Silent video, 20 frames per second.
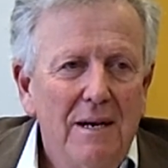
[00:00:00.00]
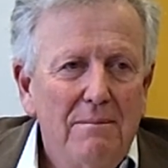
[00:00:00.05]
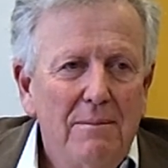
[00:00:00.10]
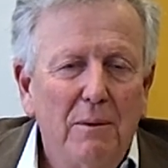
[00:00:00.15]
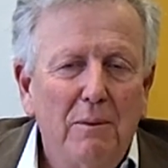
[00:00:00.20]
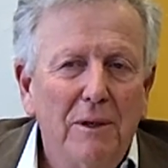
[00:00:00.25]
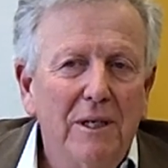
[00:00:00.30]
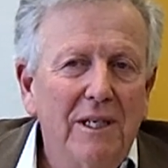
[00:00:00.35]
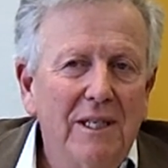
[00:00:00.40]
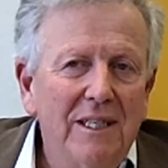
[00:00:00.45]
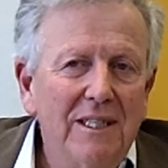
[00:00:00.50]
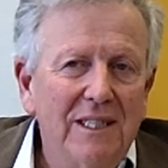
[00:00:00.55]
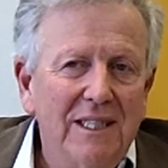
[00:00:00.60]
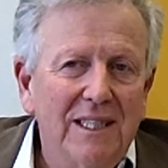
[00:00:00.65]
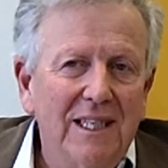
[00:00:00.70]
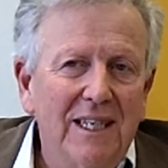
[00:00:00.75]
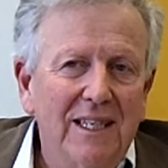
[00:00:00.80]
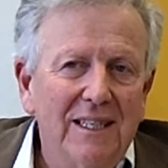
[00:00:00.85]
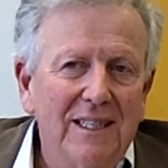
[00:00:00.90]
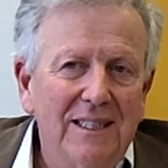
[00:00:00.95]
But what it is
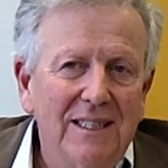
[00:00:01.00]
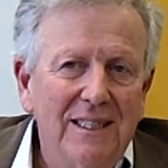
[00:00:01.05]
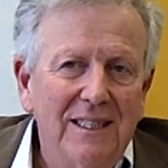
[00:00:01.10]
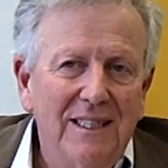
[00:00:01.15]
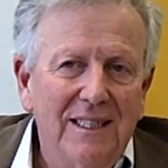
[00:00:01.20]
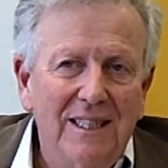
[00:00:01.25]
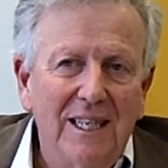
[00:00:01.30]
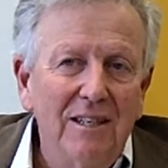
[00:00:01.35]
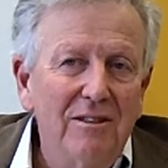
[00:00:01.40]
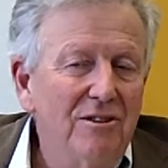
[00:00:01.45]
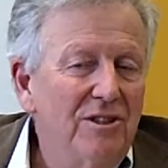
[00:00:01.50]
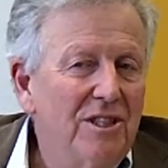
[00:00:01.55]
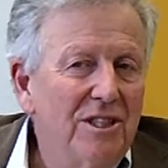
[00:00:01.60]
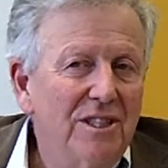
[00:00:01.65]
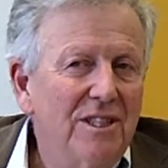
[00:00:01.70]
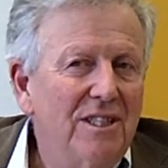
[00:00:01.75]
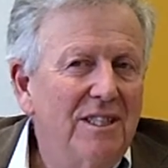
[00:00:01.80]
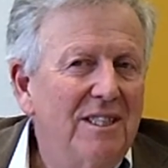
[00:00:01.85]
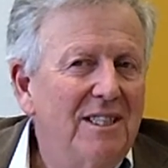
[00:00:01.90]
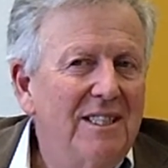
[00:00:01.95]
saying is, don't
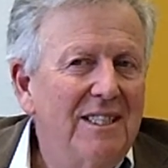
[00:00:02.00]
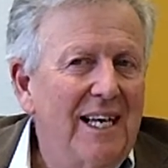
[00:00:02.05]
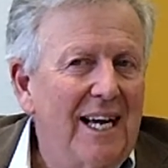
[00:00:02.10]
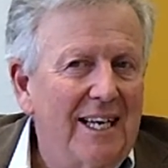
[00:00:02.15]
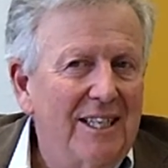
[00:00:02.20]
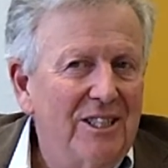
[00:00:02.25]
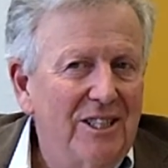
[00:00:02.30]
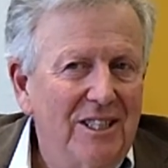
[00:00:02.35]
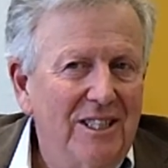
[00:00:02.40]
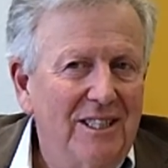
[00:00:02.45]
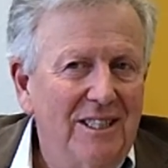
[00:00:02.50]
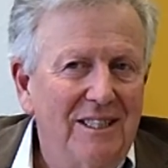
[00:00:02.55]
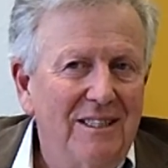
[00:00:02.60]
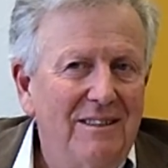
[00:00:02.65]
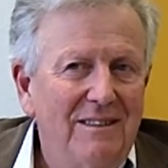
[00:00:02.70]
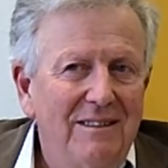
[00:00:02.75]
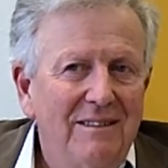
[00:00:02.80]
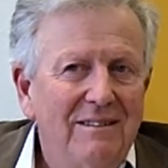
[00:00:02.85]
just dash in